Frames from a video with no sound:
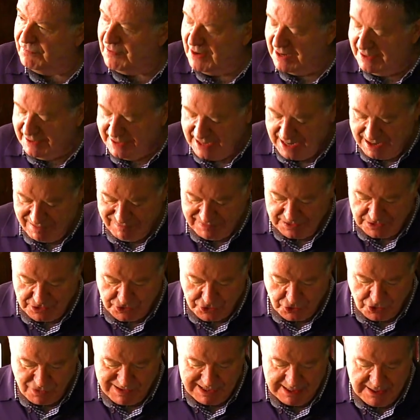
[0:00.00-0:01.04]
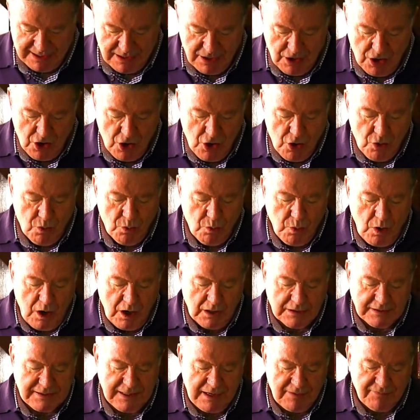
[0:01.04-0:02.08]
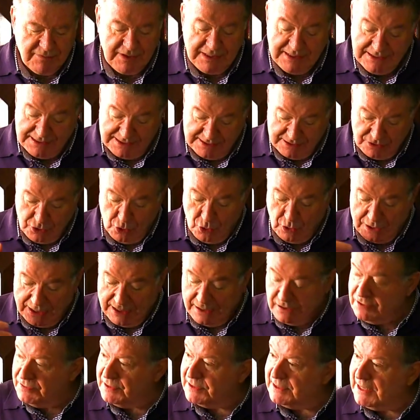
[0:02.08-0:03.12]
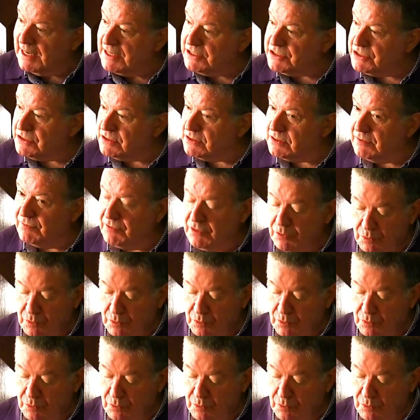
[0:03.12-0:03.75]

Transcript: Hungarian Jewry. What have, he's talking to the nations of the